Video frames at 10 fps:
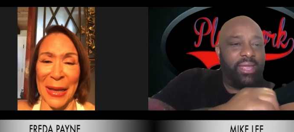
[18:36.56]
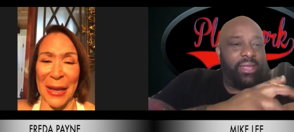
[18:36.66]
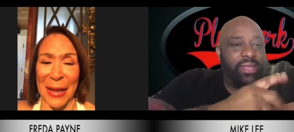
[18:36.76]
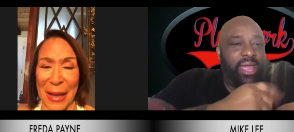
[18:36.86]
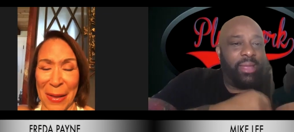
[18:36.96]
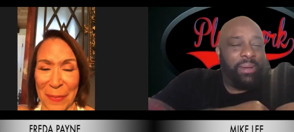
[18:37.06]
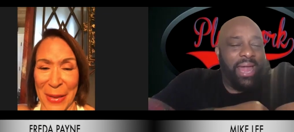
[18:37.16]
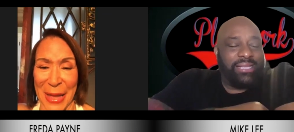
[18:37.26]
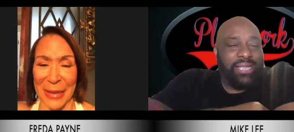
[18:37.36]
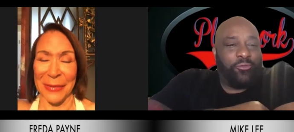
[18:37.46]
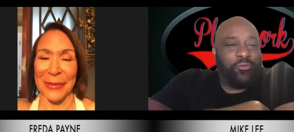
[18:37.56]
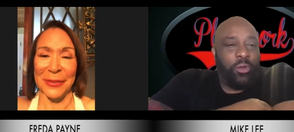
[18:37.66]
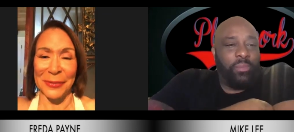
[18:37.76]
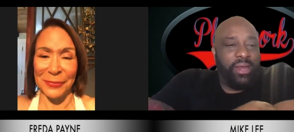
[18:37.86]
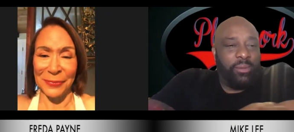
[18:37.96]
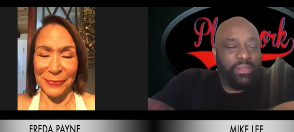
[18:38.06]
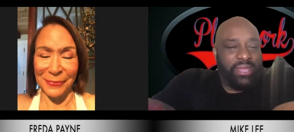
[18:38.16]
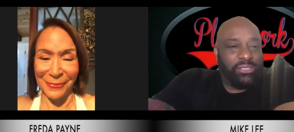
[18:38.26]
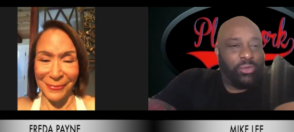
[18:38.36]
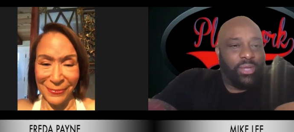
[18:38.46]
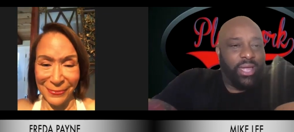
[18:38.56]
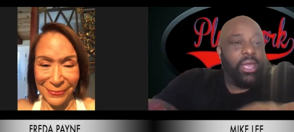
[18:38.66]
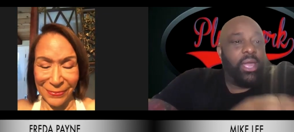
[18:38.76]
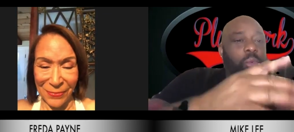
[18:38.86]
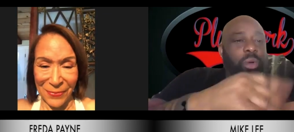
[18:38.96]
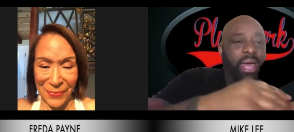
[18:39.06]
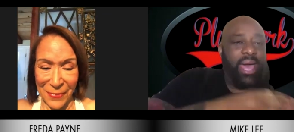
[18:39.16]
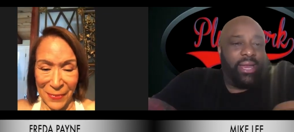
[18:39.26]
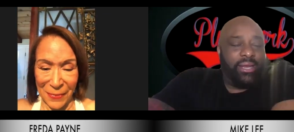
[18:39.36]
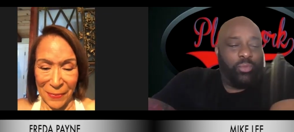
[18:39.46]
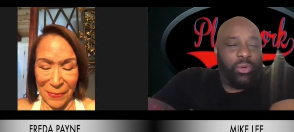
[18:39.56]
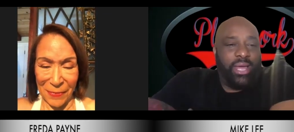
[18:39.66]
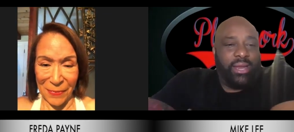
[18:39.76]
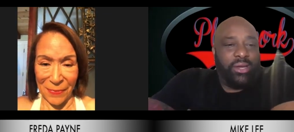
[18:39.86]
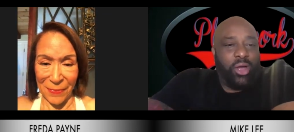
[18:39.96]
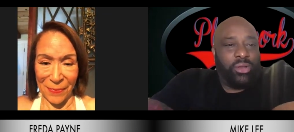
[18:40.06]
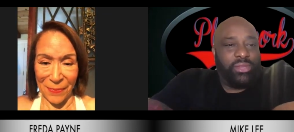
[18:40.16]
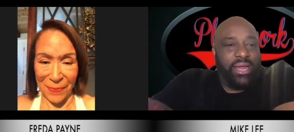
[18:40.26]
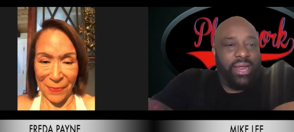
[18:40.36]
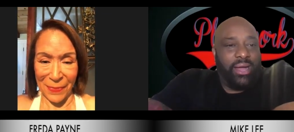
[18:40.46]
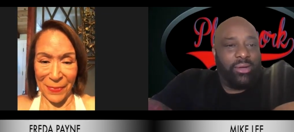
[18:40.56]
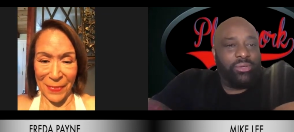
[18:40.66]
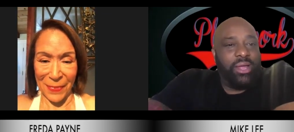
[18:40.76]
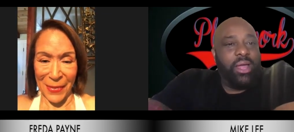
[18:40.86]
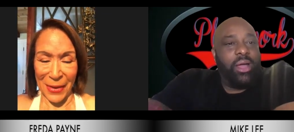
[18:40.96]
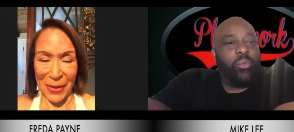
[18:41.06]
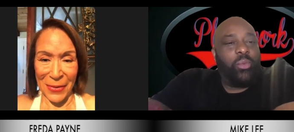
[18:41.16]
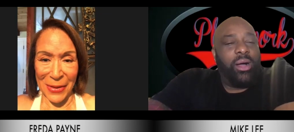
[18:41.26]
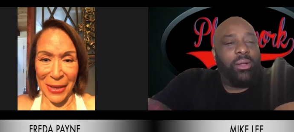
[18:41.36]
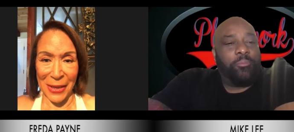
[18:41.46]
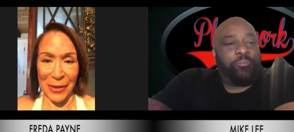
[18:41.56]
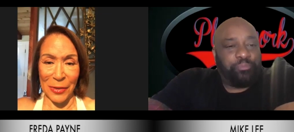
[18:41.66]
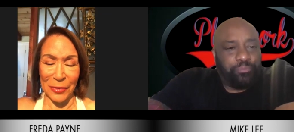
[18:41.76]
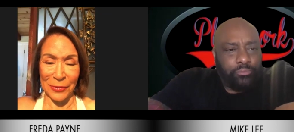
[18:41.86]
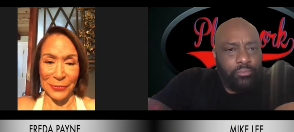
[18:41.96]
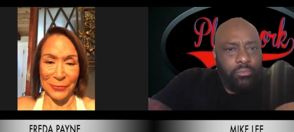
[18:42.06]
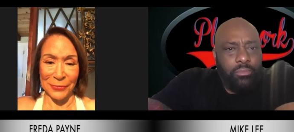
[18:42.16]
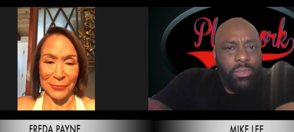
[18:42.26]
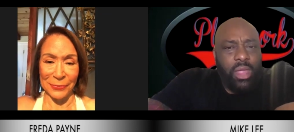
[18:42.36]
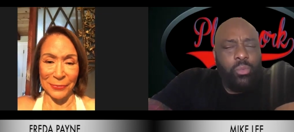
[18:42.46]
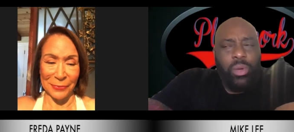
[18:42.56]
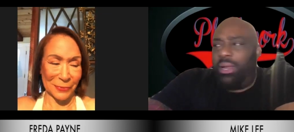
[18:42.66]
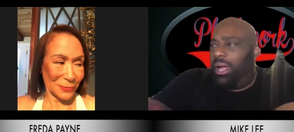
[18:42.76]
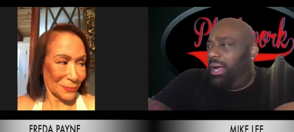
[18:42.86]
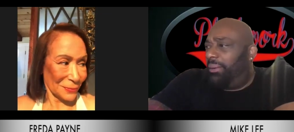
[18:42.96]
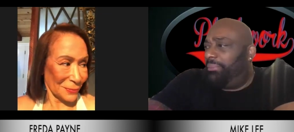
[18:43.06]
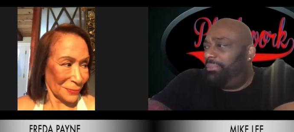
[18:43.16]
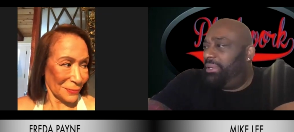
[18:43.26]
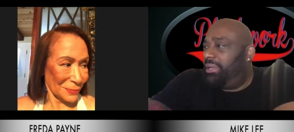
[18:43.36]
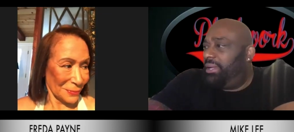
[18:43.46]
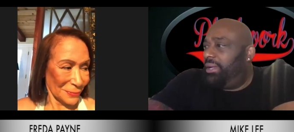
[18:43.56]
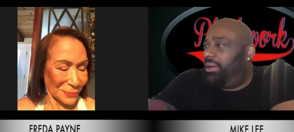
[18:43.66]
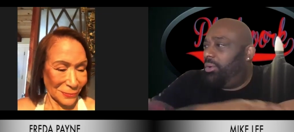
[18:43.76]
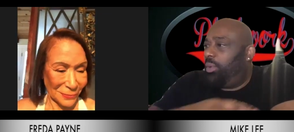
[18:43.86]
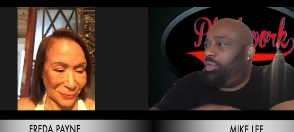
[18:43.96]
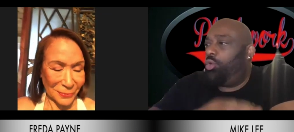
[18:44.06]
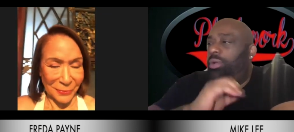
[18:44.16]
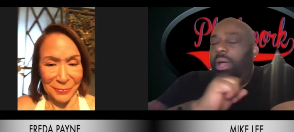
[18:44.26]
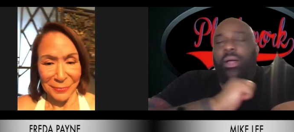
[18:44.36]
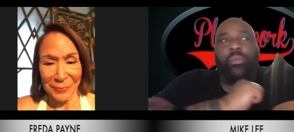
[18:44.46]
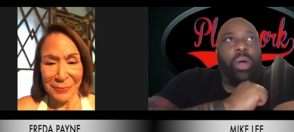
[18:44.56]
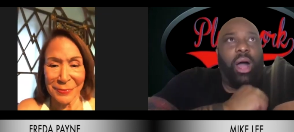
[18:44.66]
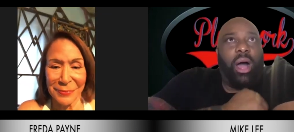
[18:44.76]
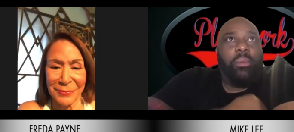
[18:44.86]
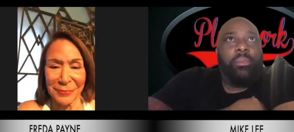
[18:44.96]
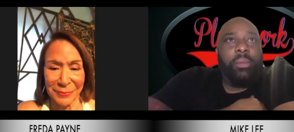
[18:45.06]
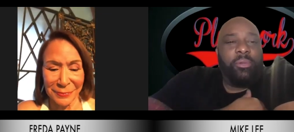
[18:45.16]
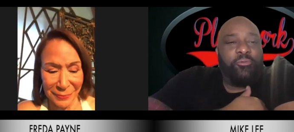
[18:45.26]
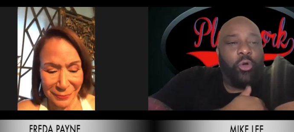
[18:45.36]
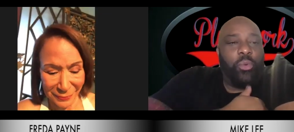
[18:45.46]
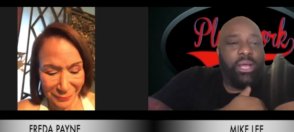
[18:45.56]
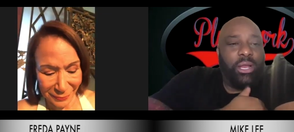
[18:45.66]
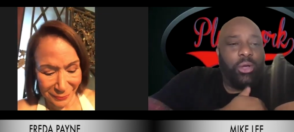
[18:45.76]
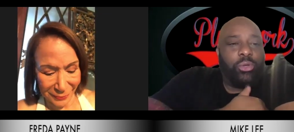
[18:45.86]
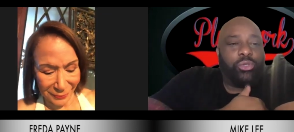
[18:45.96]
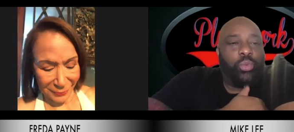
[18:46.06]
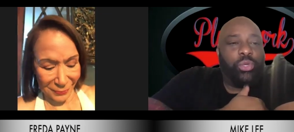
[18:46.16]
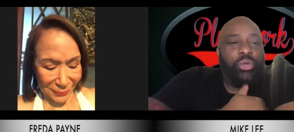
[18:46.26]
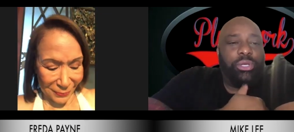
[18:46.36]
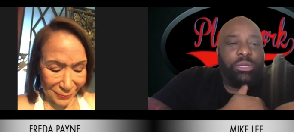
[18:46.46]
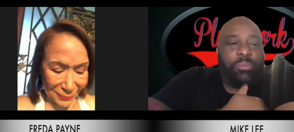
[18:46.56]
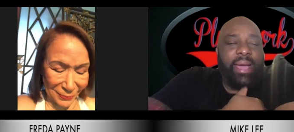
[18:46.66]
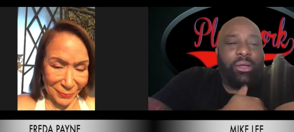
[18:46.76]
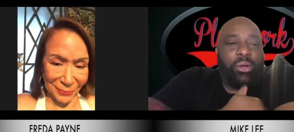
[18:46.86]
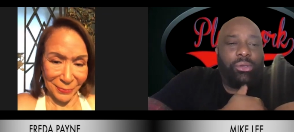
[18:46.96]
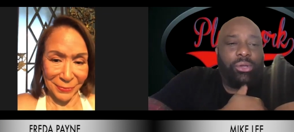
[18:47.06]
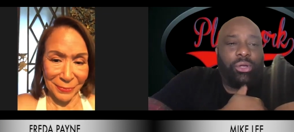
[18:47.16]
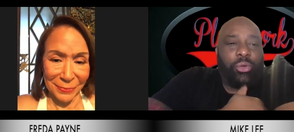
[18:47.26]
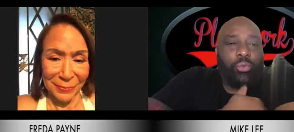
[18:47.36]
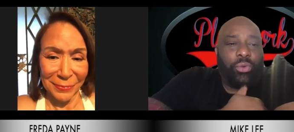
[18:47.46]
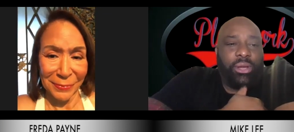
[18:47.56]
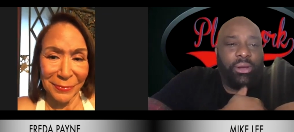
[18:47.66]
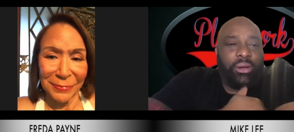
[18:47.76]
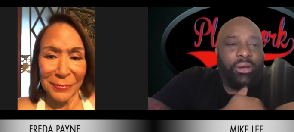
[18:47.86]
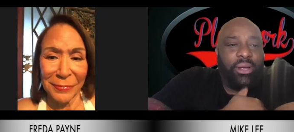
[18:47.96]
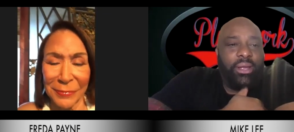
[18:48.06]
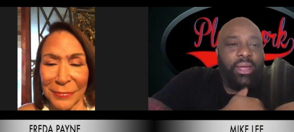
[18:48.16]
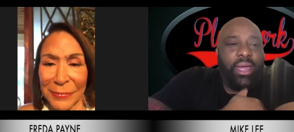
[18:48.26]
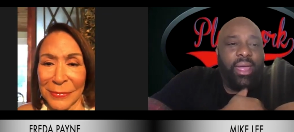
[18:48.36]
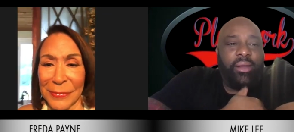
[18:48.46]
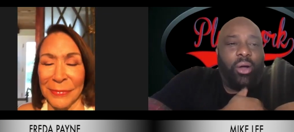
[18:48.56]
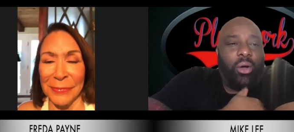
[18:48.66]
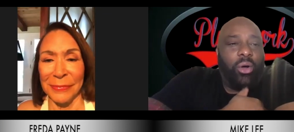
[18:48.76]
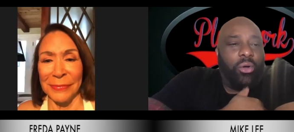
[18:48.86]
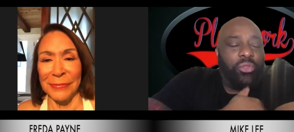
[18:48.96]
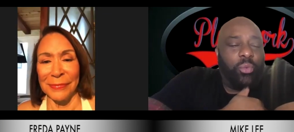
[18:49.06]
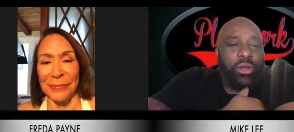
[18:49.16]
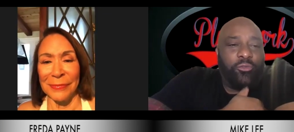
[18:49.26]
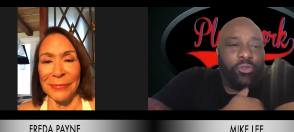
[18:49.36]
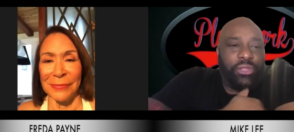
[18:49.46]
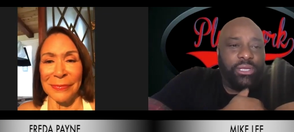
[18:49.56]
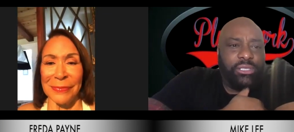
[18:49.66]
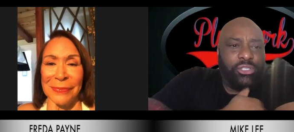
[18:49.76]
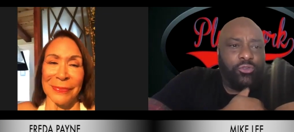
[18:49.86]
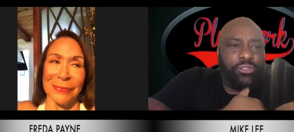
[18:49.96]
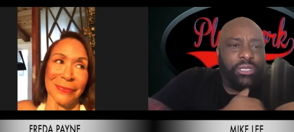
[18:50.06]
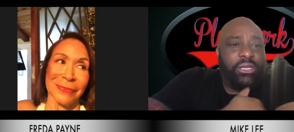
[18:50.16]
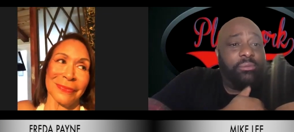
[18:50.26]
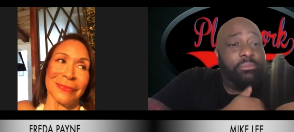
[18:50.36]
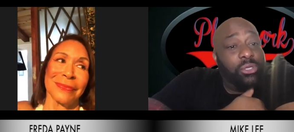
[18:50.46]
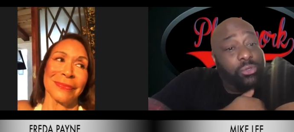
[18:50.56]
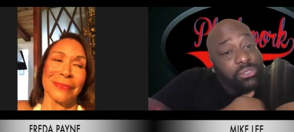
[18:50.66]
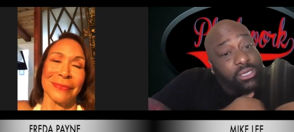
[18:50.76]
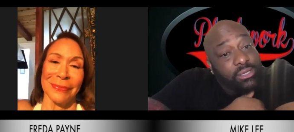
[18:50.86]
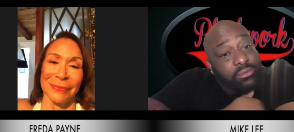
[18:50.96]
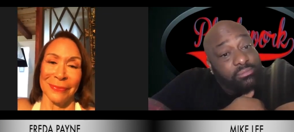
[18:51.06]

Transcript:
Speaker 1: Yeah, you blacked out for a minute, but that's okay. We'll edit. We'll edit all that out. Well, okay. well, um, when you um, before we close, when you look back on your career and all the wonderful things that you've done in music,